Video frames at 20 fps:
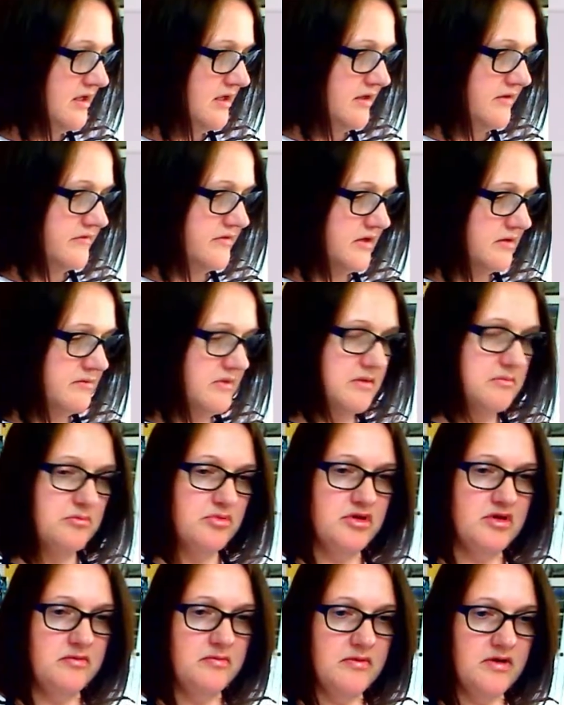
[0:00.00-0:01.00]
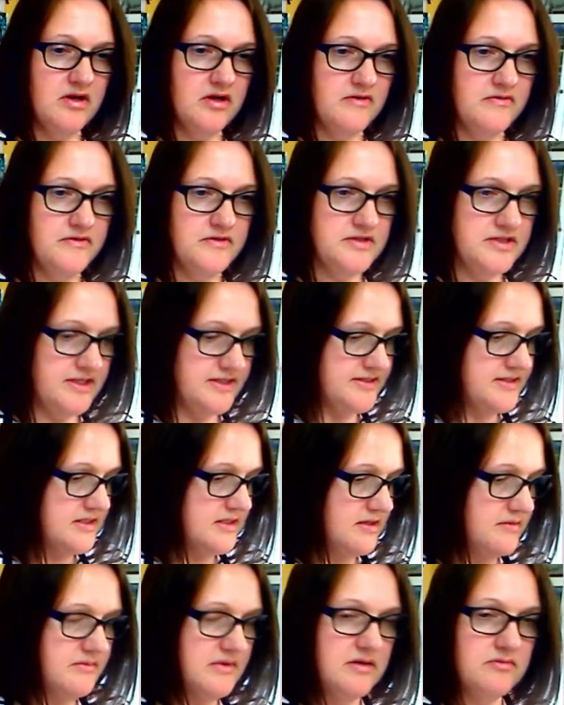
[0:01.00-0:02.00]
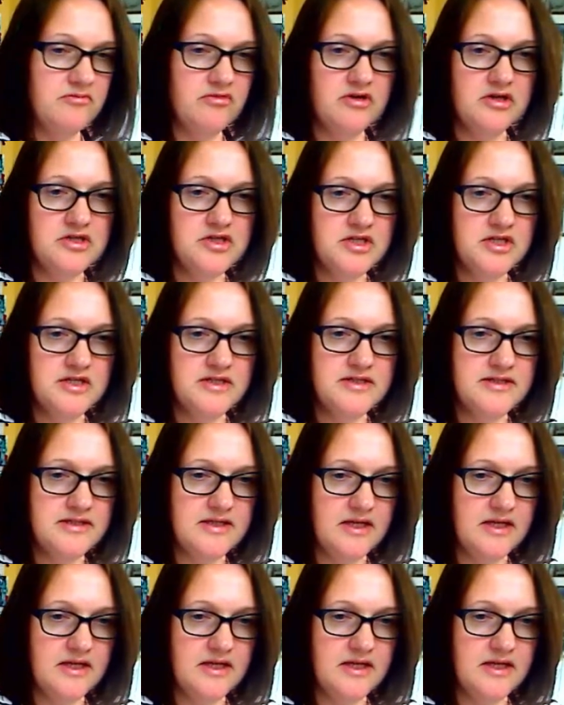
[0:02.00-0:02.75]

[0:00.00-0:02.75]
I've got my bookmark for testing out my brushes.